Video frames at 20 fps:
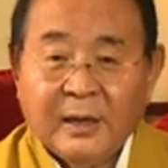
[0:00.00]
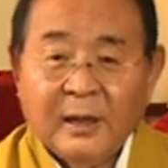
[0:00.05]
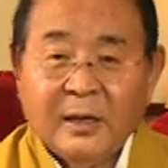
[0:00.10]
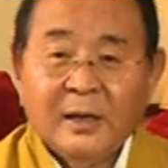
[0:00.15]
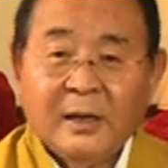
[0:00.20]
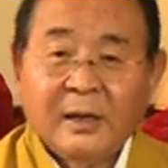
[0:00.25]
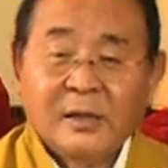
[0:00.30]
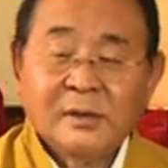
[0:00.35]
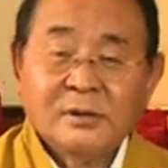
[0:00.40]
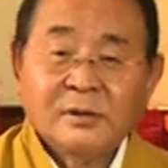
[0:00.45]

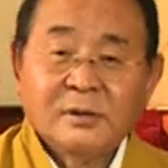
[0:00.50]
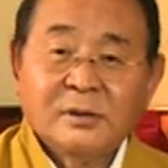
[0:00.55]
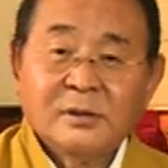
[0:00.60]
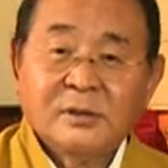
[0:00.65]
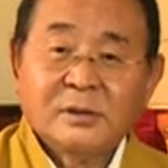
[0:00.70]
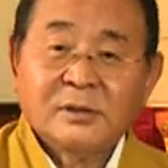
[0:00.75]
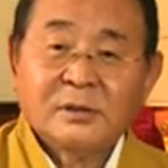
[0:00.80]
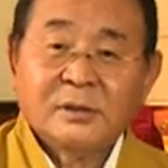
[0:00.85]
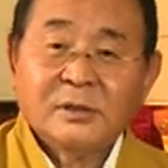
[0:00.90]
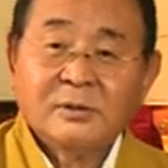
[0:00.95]
and
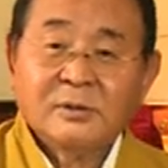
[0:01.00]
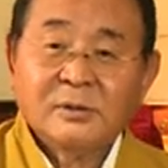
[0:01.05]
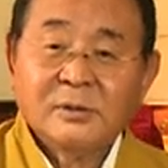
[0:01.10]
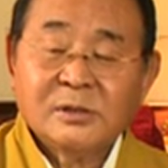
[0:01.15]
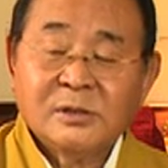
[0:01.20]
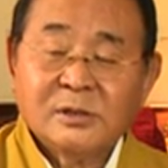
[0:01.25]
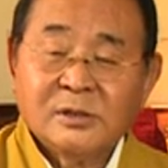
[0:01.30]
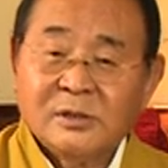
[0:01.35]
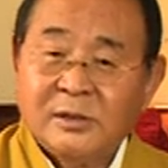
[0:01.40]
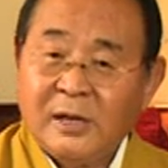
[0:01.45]
uh, she was
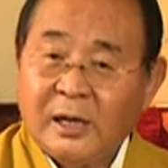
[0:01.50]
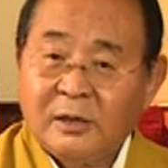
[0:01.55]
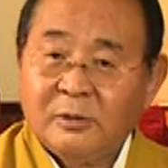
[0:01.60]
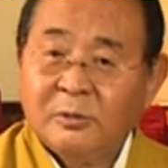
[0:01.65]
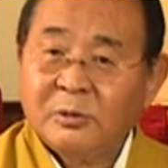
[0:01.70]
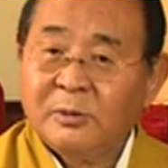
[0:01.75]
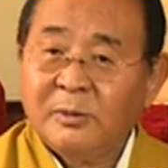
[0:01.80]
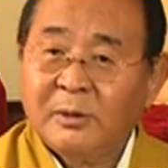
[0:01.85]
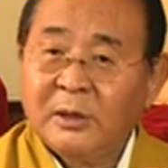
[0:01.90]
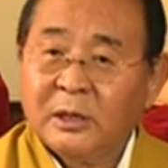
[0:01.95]
studying
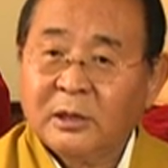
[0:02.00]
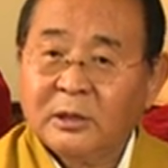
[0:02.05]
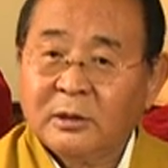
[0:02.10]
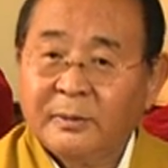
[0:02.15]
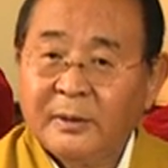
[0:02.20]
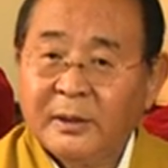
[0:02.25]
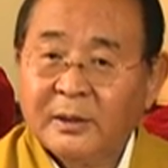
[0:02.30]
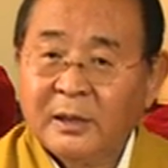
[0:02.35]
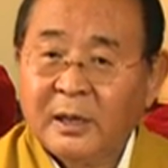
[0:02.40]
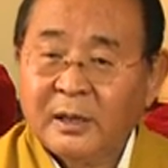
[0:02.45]
with me a little
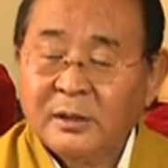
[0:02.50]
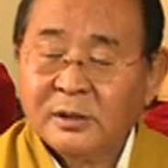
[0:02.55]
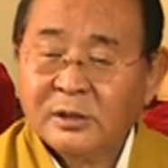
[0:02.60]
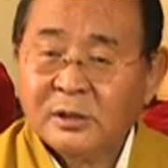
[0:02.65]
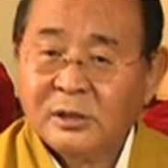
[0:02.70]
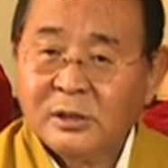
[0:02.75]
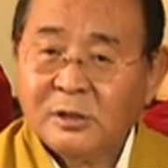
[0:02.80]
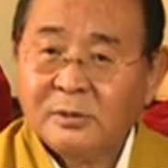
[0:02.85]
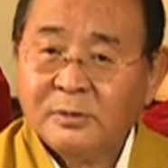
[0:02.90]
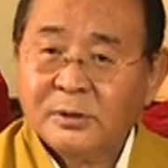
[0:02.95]
bit, and
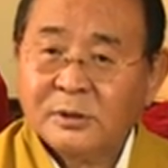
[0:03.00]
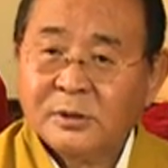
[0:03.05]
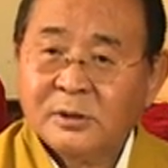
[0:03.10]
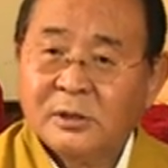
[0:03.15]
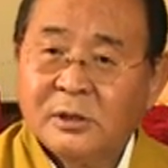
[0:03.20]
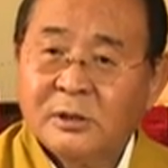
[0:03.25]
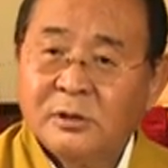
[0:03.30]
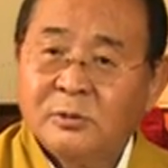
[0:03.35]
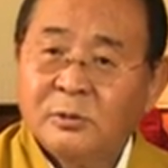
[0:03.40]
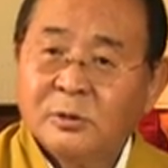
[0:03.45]
she was
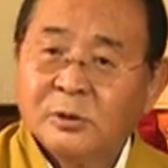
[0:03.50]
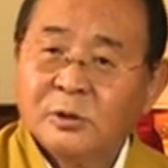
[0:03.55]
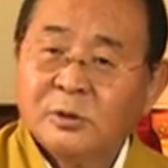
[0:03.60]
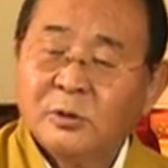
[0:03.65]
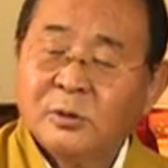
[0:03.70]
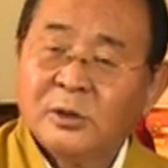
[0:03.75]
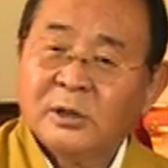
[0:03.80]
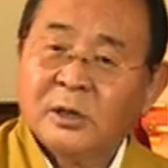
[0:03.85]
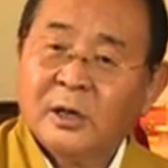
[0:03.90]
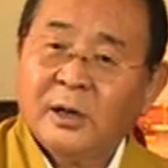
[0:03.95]
did, was
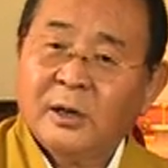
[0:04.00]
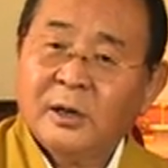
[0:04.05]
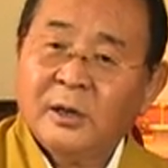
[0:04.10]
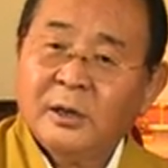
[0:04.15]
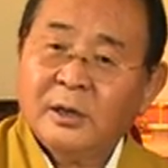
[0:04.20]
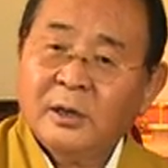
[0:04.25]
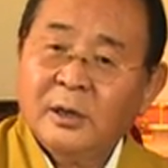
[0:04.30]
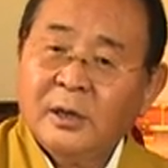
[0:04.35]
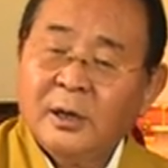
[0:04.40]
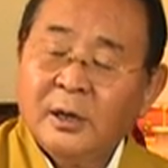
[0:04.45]
doing a,
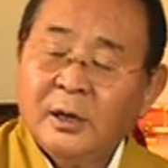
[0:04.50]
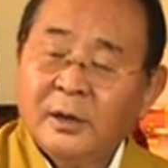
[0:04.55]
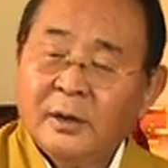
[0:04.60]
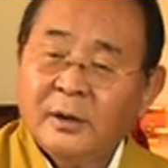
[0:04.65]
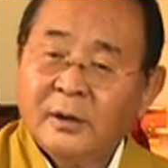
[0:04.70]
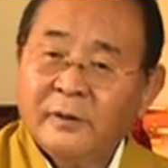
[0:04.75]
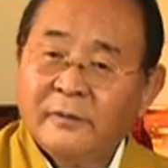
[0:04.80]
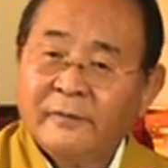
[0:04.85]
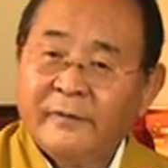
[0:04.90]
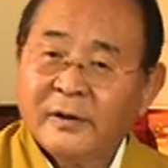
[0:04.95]
a
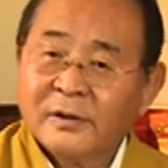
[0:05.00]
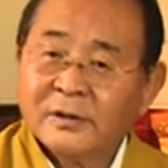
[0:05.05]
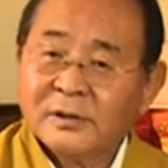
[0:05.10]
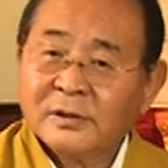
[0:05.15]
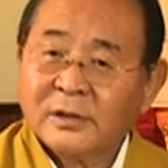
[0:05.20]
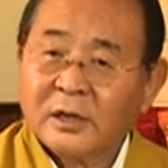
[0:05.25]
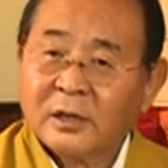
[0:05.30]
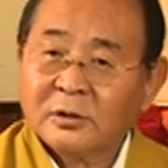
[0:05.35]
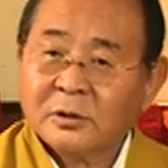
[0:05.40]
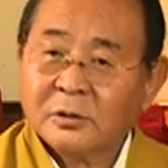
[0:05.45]

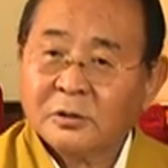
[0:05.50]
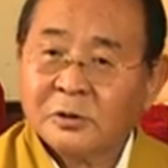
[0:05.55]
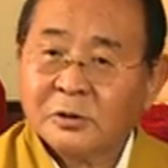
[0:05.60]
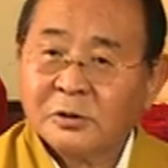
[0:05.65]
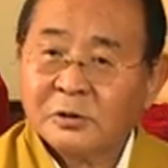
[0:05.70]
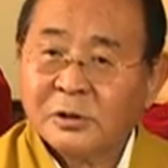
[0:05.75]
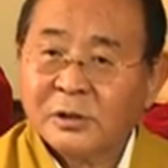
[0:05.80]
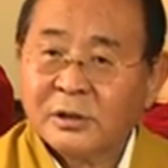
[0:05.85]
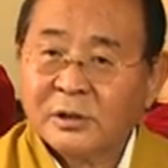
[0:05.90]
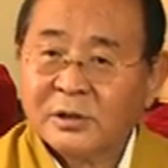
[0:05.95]
Vajrasattva
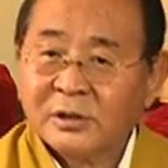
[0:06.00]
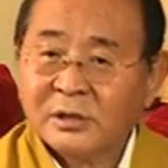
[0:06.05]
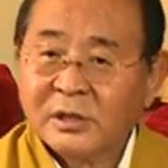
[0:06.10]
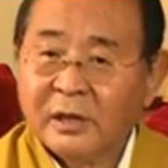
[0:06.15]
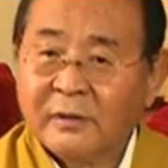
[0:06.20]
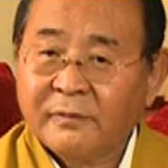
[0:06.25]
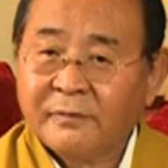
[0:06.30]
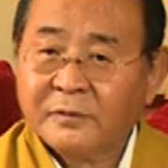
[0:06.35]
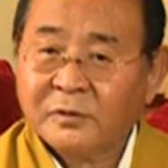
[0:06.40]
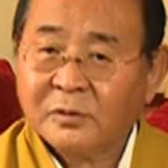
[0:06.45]
retreat
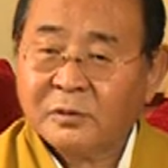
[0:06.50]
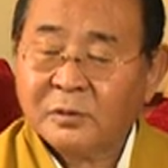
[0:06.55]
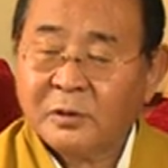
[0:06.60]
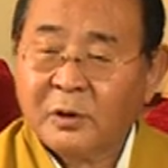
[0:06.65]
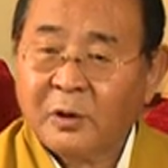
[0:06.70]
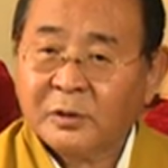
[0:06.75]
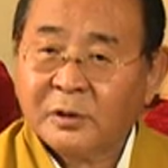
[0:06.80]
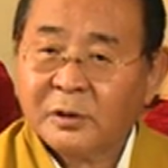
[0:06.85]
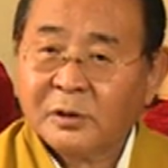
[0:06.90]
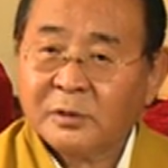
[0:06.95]
herself to in
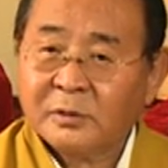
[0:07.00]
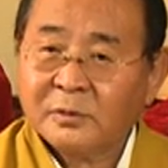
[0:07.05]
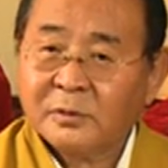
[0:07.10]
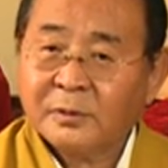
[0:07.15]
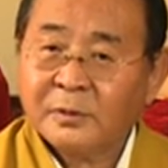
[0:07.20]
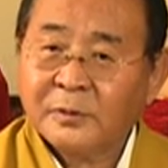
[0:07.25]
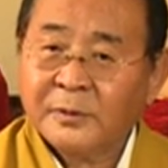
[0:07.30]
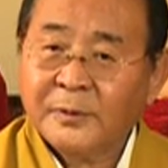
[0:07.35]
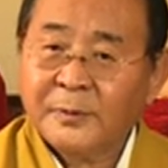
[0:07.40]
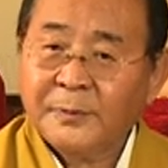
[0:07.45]
order to,
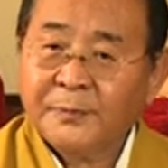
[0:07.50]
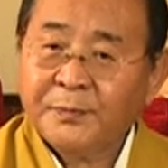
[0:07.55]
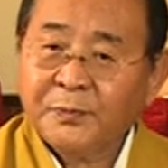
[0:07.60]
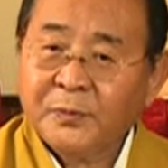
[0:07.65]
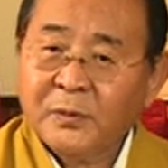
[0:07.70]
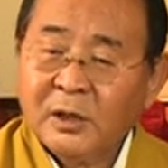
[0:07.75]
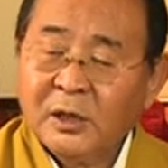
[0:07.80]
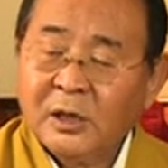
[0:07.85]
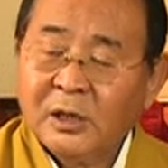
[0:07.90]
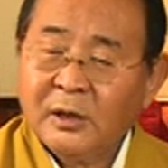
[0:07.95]

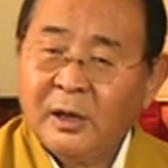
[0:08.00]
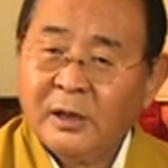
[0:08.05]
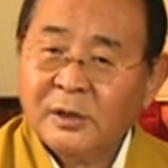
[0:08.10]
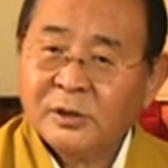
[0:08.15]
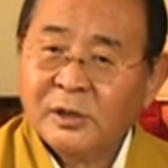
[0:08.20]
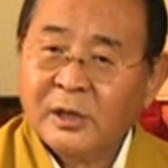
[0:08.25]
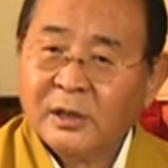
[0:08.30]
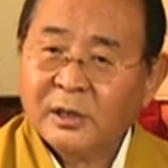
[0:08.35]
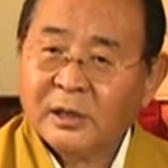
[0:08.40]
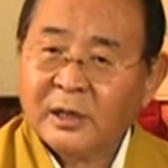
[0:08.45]
yeah, and
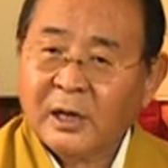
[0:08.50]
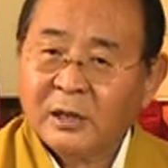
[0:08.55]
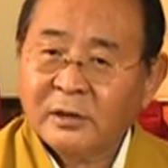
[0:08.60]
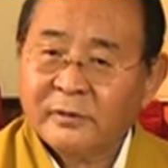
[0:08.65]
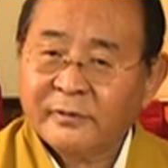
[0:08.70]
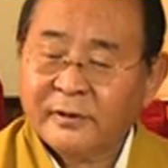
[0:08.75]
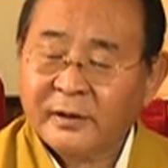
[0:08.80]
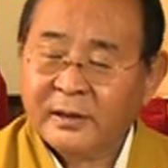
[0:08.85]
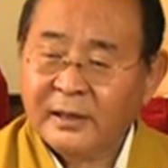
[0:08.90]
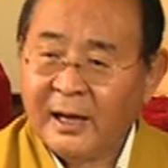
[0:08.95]
she had a kind
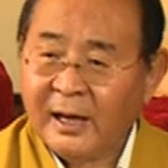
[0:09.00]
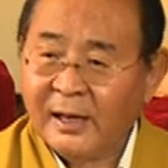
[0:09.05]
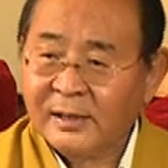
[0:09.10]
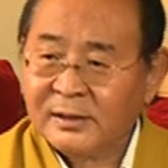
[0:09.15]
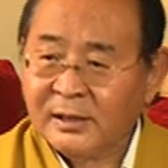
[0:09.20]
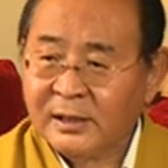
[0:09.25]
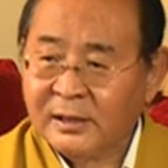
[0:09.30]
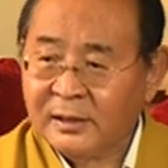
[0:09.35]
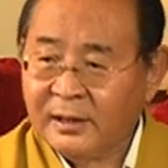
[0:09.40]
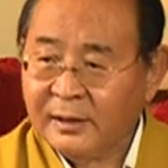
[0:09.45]
of
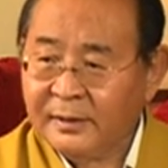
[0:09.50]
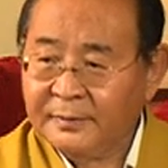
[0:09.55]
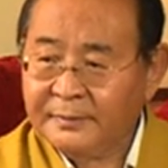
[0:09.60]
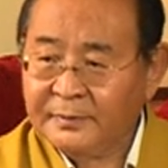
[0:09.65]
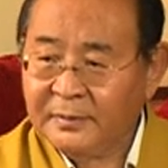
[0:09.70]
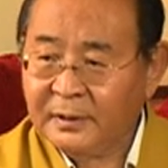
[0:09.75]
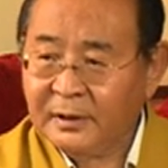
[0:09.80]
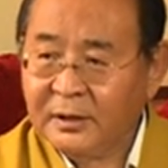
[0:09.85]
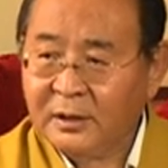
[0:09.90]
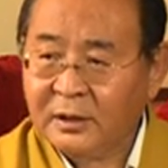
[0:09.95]
cancer in the
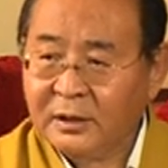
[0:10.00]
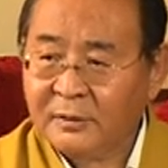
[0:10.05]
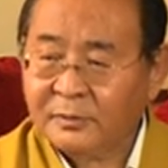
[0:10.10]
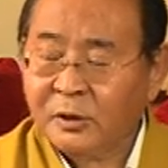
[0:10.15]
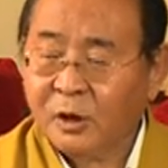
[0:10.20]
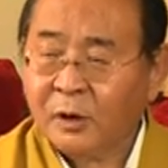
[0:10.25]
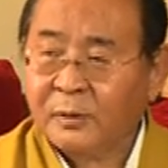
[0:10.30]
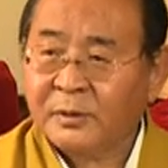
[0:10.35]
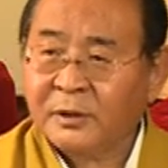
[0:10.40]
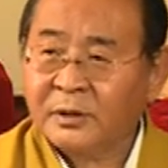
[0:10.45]

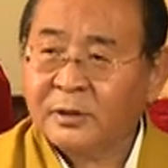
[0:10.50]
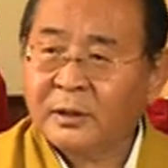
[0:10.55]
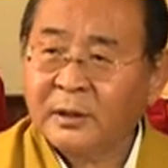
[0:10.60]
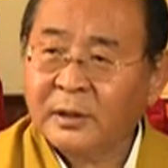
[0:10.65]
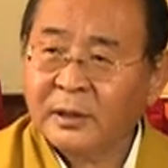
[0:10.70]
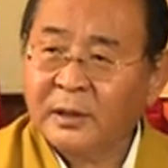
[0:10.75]
abdomen,